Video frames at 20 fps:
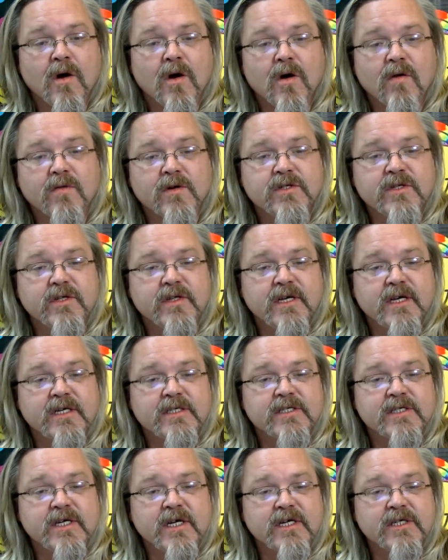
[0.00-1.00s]
Over to the
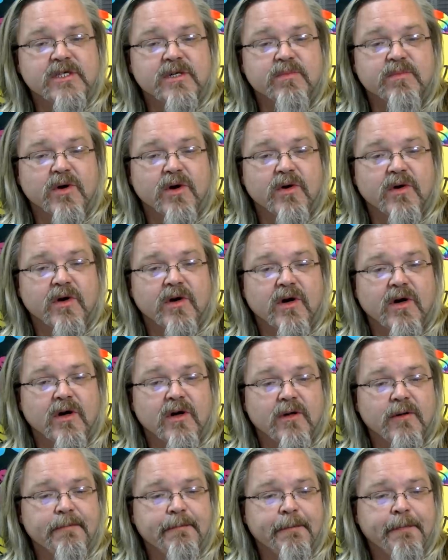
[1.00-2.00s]
extinction
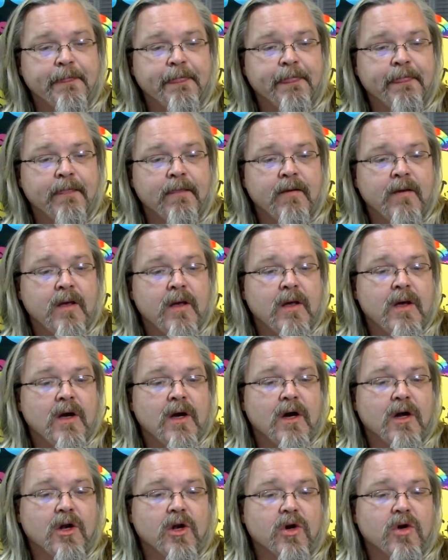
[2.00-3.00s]
protocol.
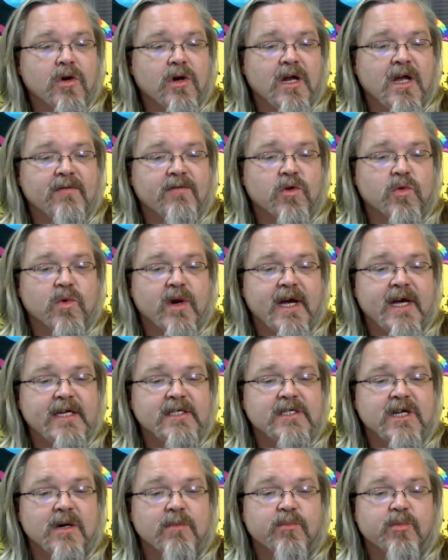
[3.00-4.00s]
Alert level
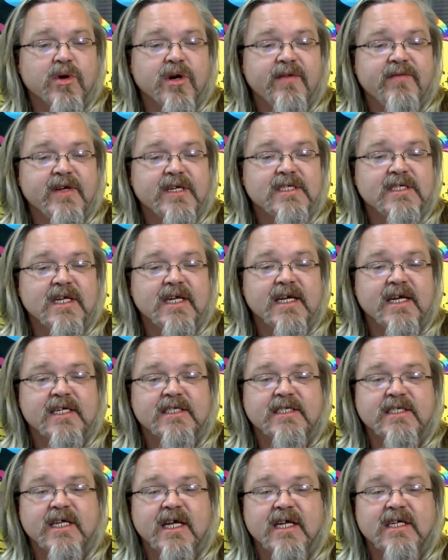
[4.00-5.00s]
raised on previously
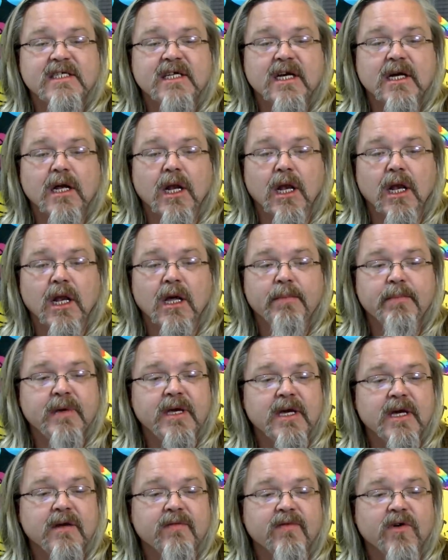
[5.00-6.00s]
extinct
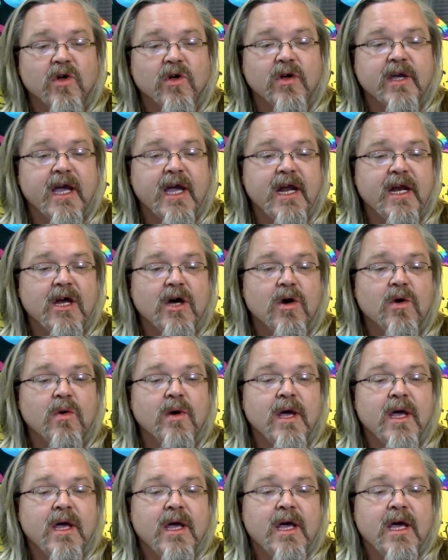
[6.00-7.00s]
Colombian
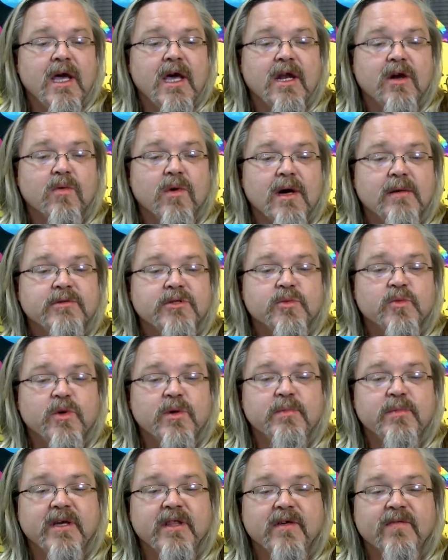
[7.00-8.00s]
volcano. An eruption
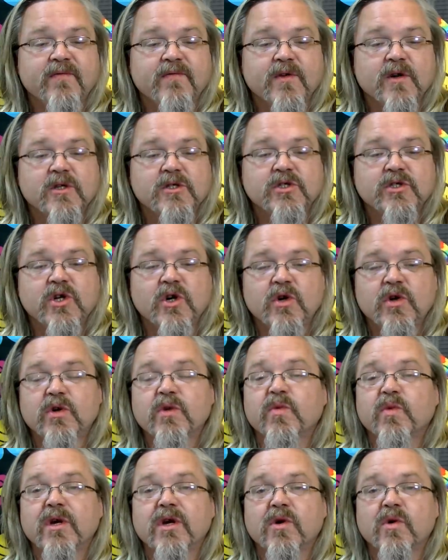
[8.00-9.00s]
would be the first known
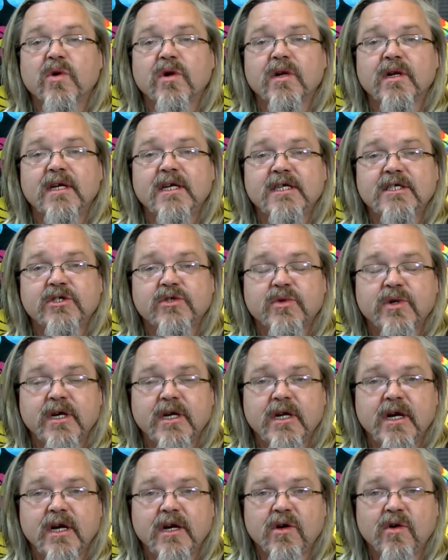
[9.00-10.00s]
in recorded
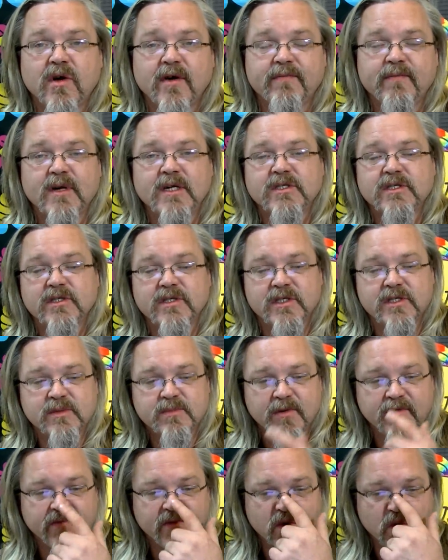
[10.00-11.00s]
history, and I know I've mentioned this
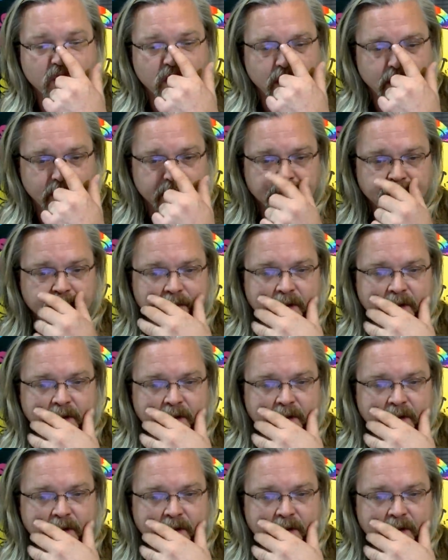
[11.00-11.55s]
before.